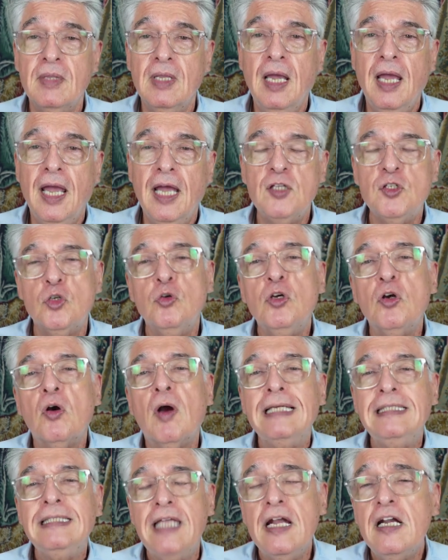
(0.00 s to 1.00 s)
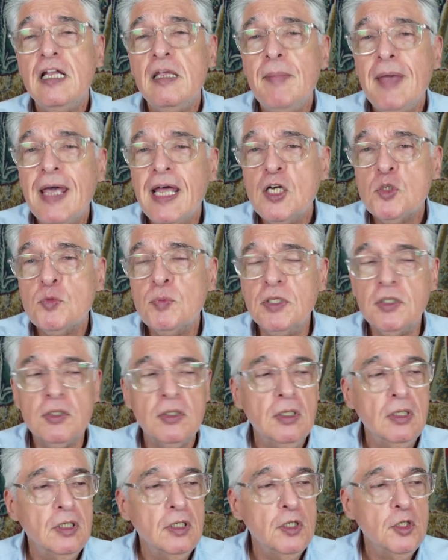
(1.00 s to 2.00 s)
And so your identity management
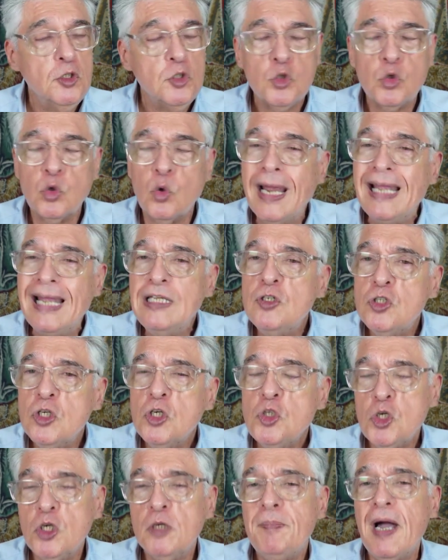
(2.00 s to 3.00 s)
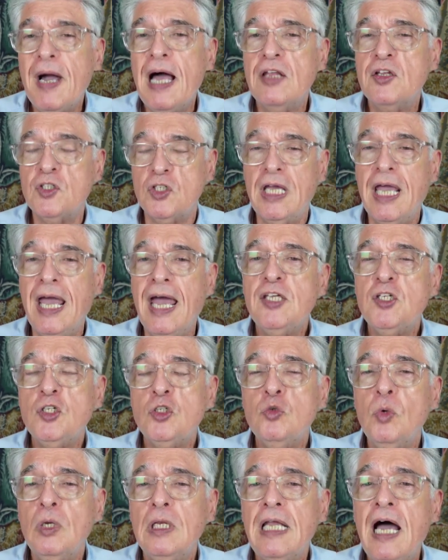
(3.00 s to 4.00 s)
transition policy has
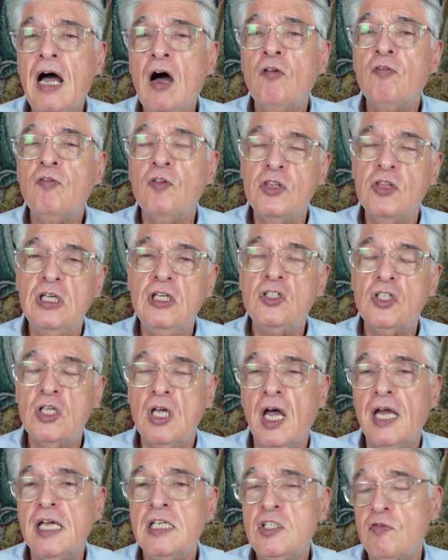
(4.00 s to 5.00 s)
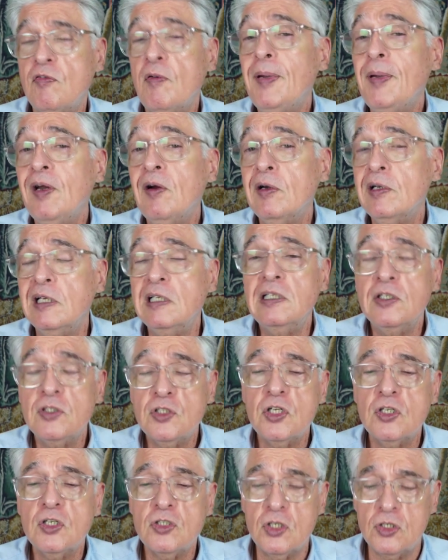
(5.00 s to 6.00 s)
to allow for these kinds of apparent
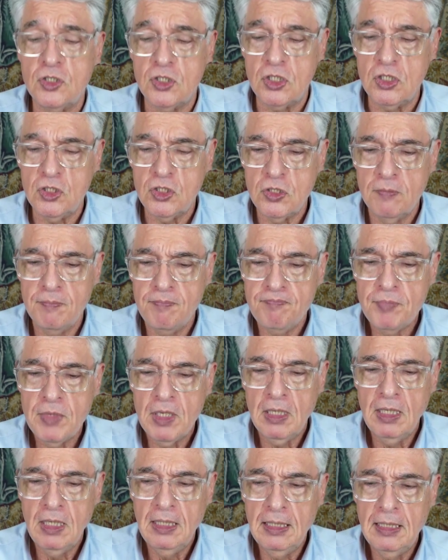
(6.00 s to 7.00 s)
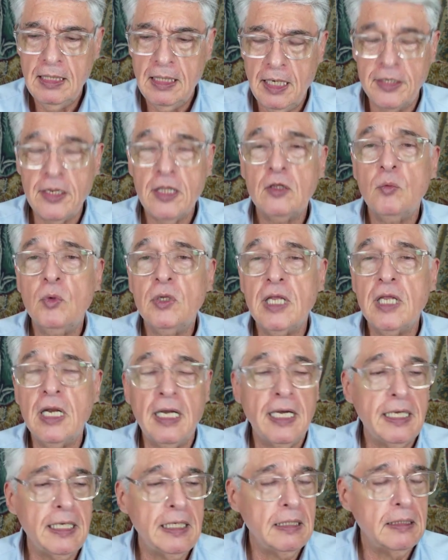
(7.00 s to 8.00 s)
inconsistencies. Another one that
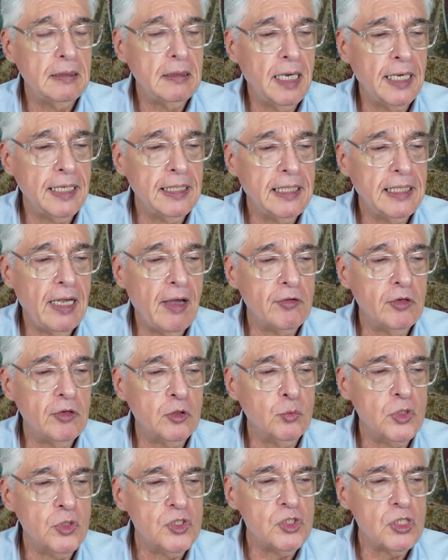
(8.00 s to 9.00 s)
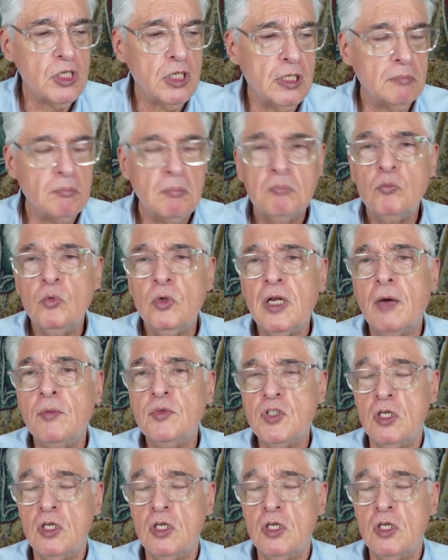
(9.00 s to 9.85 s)
I encountered was when I was a